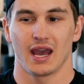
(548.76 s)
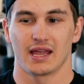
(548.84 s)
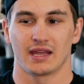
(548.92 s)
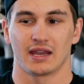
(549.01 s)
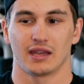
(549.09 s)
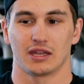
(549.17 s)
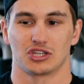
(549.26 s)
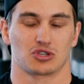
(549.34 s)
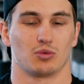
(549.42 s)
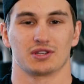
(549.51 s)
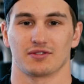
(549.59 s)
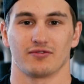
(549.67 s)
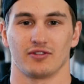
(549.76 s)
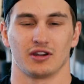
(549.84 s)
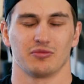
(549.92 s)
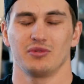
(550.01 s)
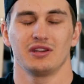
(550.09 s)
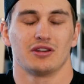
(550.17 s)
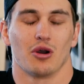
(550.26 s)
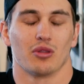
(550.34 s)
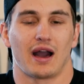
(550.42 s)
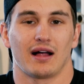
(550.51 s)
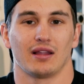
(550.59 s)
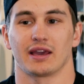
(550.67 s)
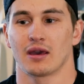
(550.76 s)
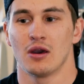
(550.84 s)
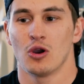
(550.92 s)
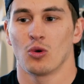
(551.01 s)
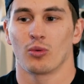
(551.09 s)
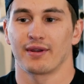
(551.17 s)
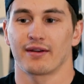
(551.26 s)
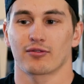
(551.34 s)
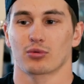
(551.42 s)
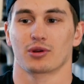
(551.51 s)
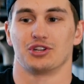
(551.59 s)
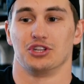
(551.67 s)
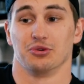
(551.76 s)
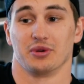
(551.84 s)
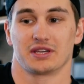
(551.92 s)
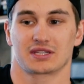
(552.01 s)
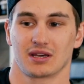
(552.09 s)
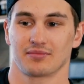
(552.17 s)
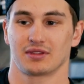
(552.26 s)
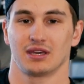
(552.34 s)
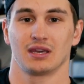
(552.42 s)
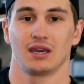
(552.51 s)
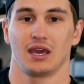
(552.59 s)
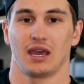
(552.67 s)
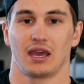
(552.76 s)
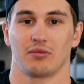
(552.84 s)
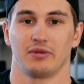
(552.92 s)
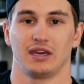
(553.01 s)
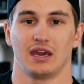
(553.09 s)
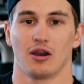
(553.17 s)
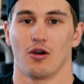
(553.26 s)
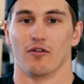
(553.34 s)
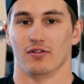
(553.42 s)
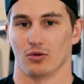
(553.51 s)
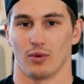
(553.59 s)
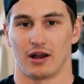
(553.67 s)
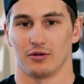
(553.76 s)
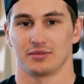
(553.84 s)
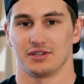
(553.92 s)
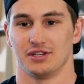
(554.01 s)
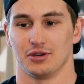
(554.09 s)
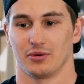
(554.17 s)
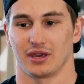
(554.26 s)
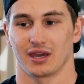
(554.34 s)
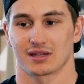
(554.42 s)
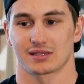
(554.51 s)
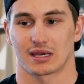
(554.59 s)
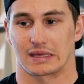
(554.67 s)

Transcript: and then it just wasn't fun. And we know that, like, whenever we're doing something and we get overwhelmed doing it, it's